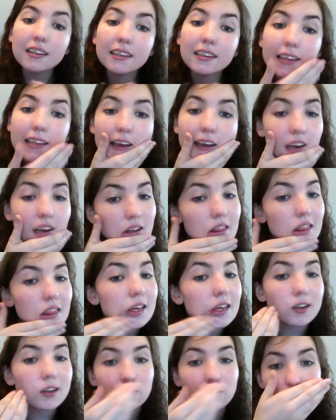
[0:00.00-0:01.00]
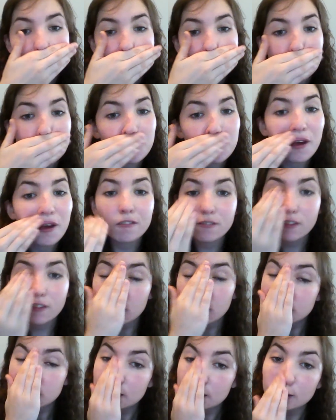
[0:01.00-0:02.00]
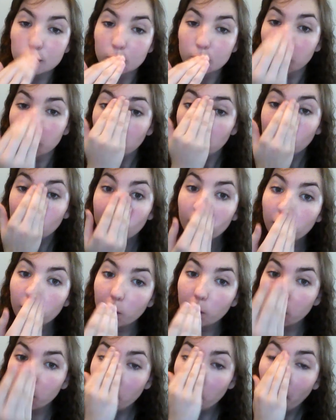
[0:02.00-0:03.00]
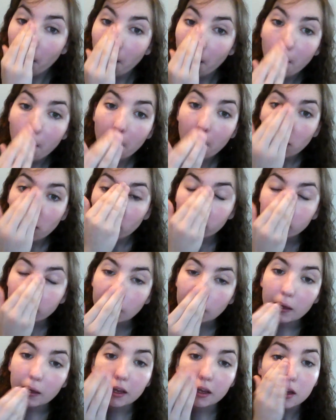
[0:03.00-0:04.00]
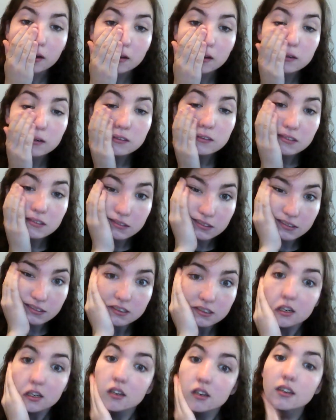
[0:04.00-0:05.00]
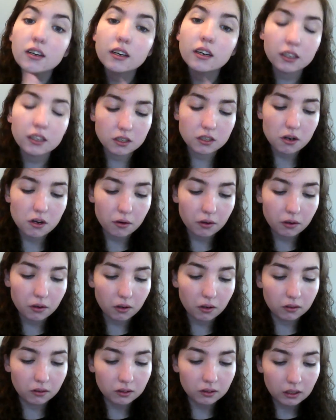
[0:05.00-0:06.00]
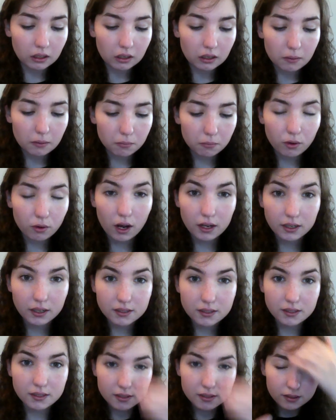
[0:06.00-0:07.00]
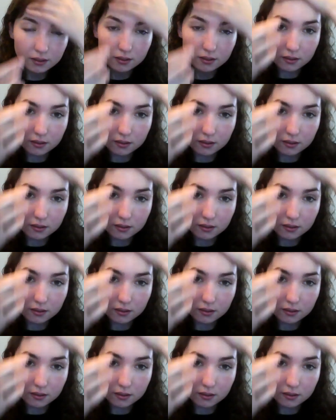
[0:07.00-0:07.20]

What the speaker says: light things so my face doesn't look like I got a total bronzed